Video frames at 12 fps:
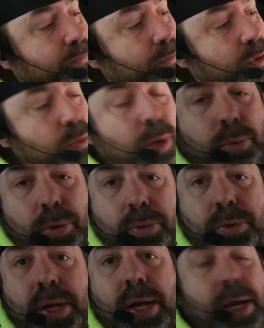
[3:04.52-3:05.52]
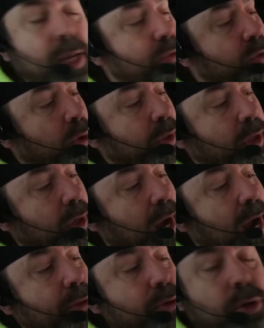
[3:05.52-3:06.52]
square root is
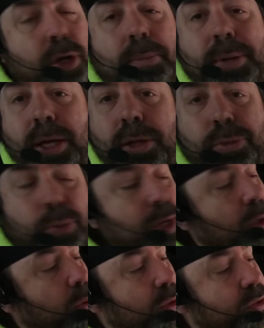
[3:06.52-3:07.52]
either going to be a 3 or a